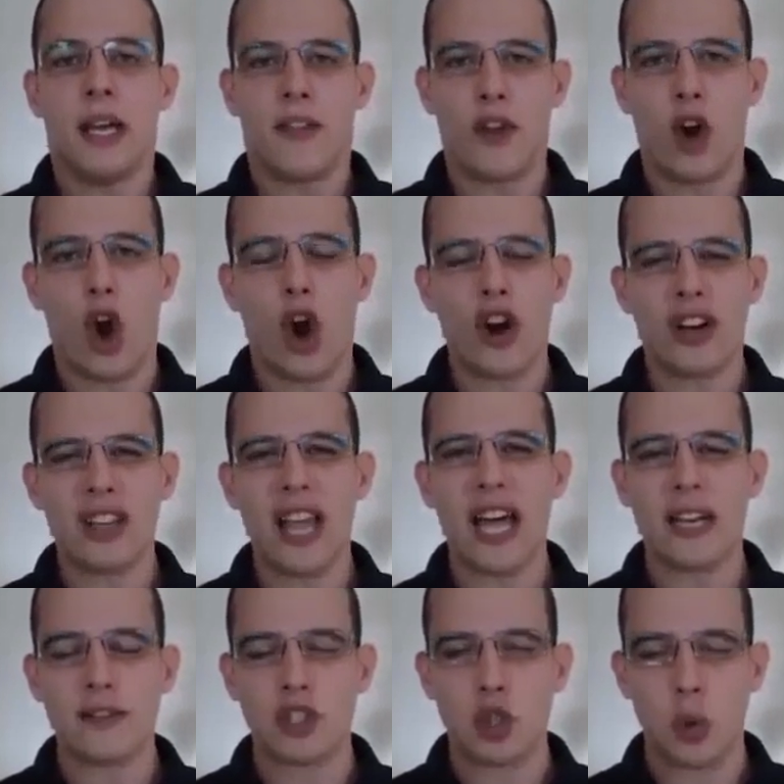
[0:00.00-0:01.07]
There are a
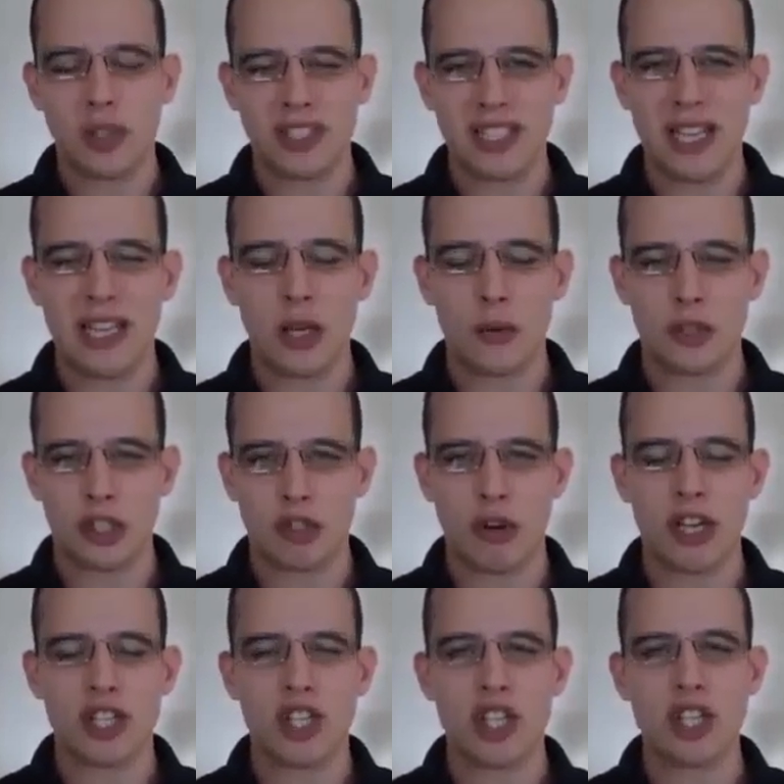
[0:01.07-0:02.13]
lot of short selling
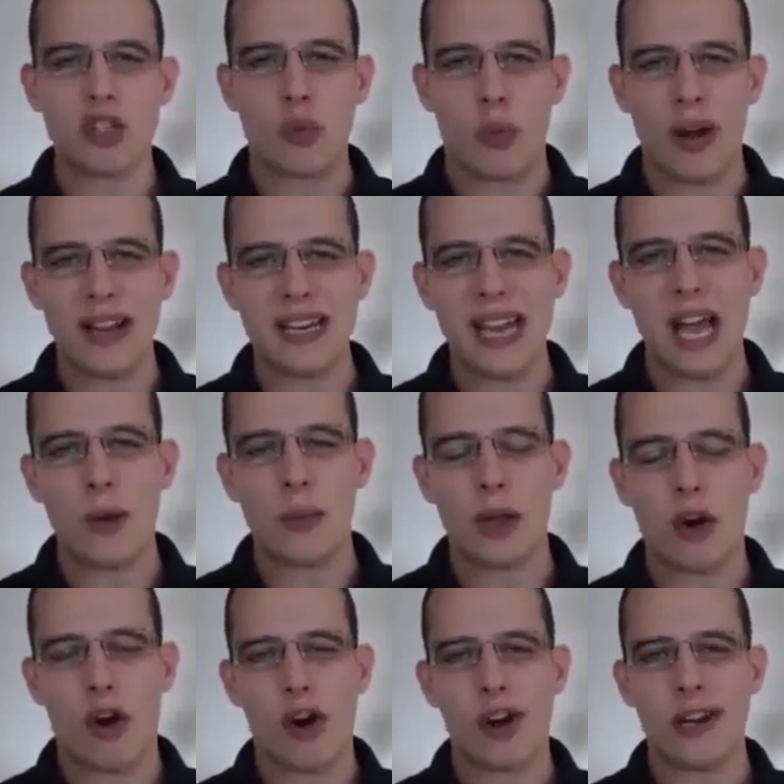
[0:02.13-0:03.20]
restrictions. Right now
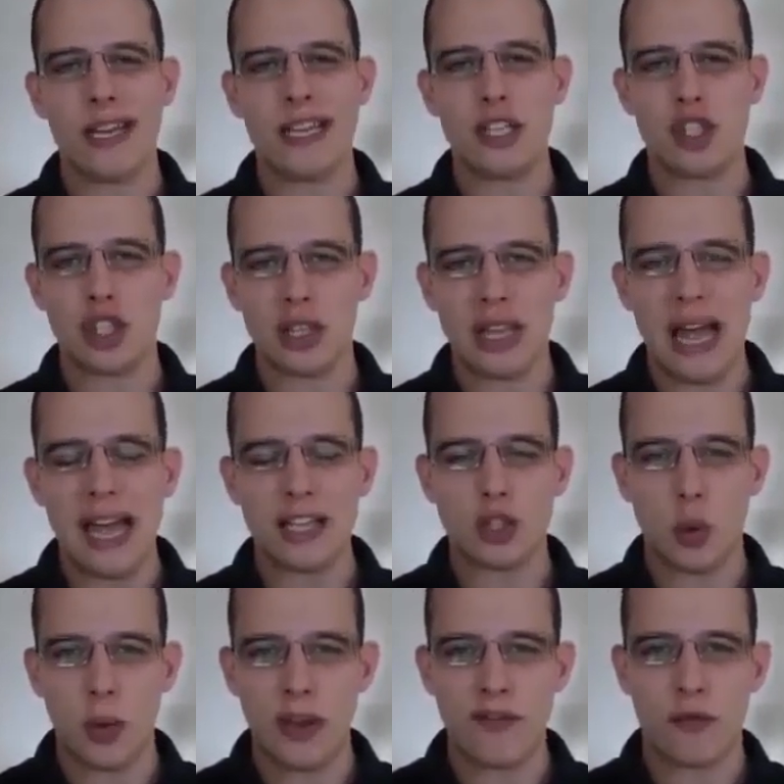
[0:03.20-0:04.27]
we are in July
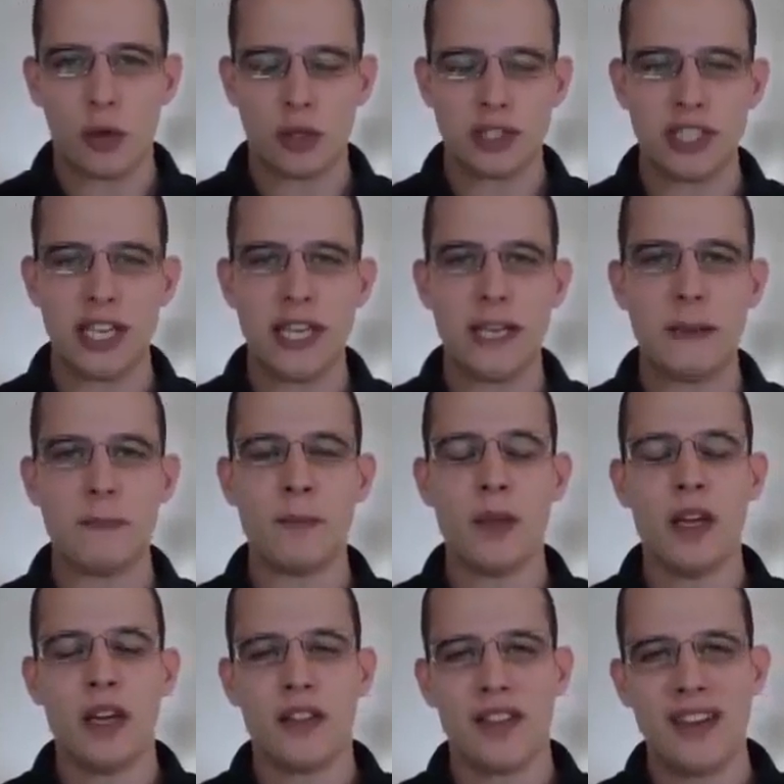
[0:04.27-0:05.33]
2014.
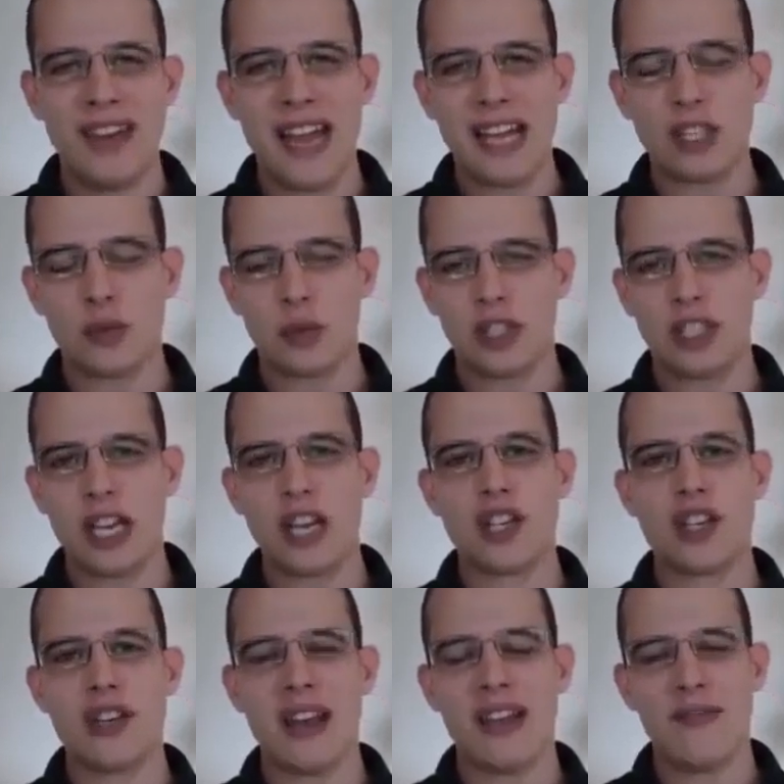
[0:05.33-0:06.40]
The next
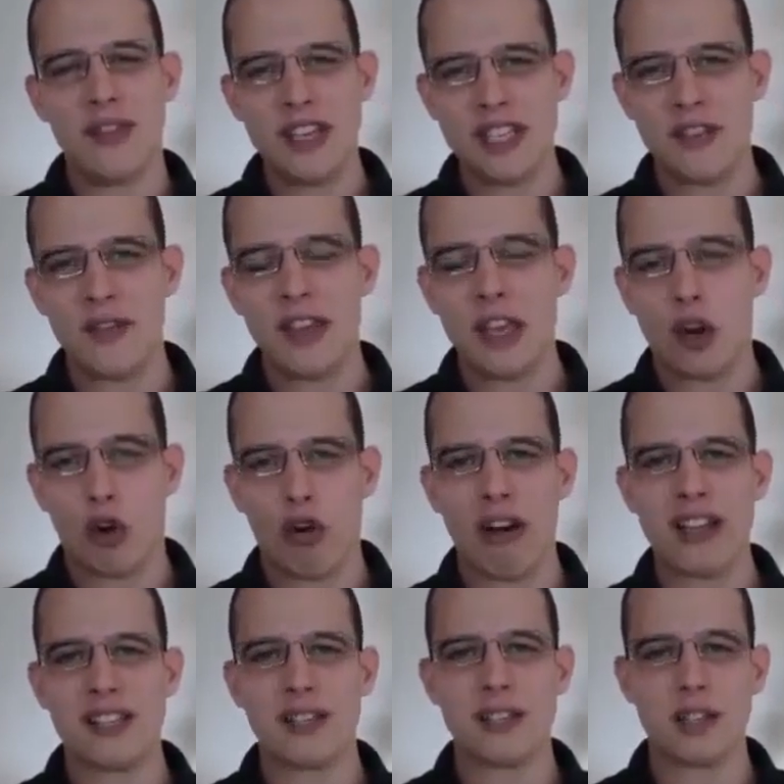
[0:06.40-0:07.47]
recession vis-a-vis
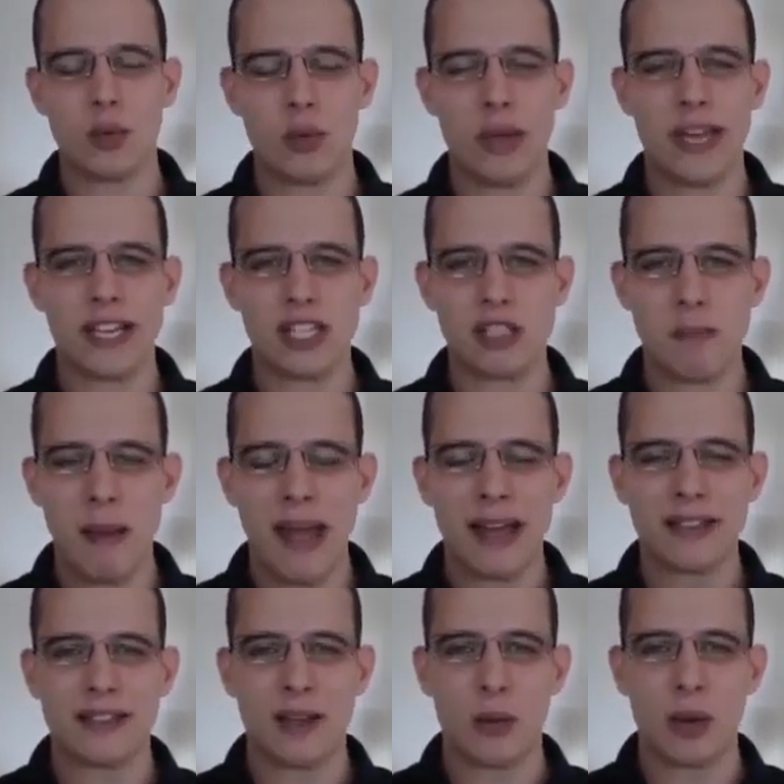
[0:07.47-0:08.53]
crisis that we
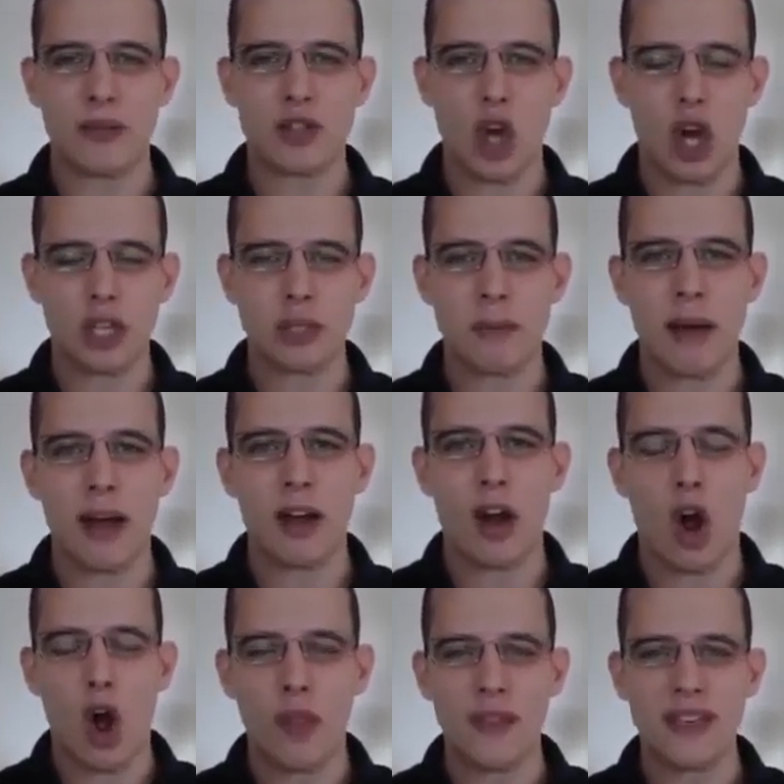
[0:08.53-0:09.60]
expect, that we've talked
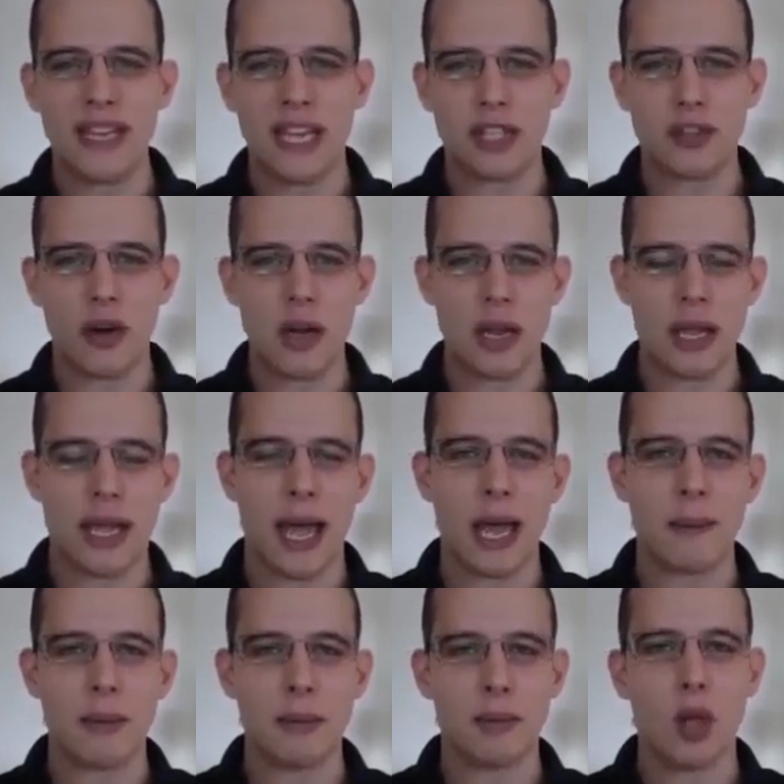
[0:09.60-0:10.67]
about on the Day Trading
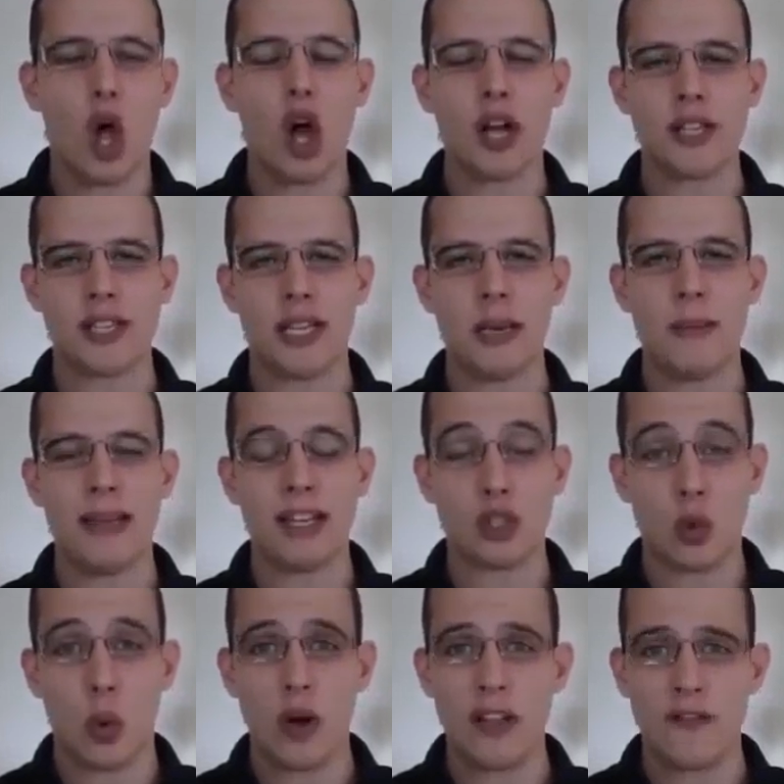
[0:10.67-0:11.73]
Academy blog, is going to be in
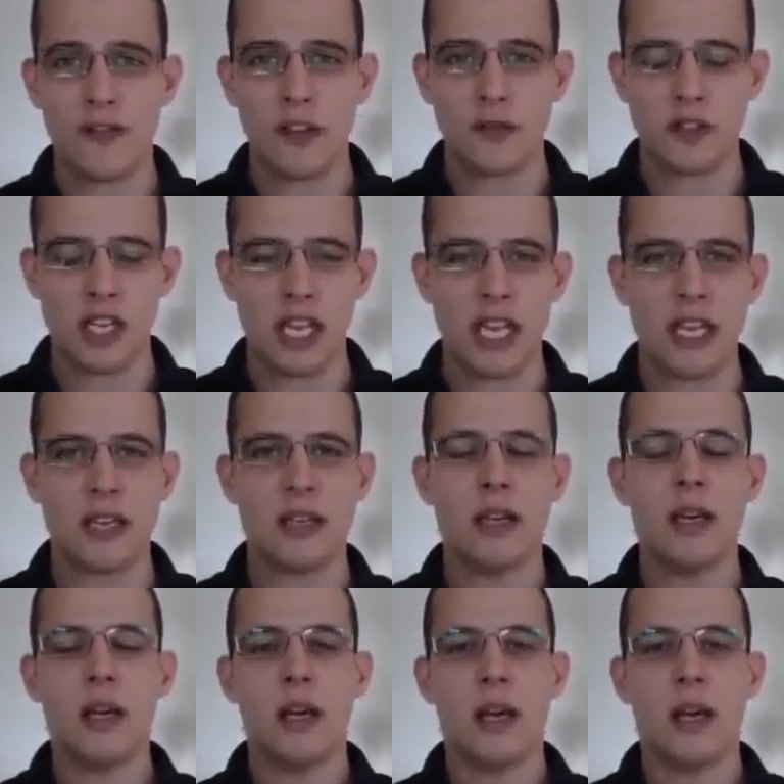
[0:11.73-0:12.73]
2015.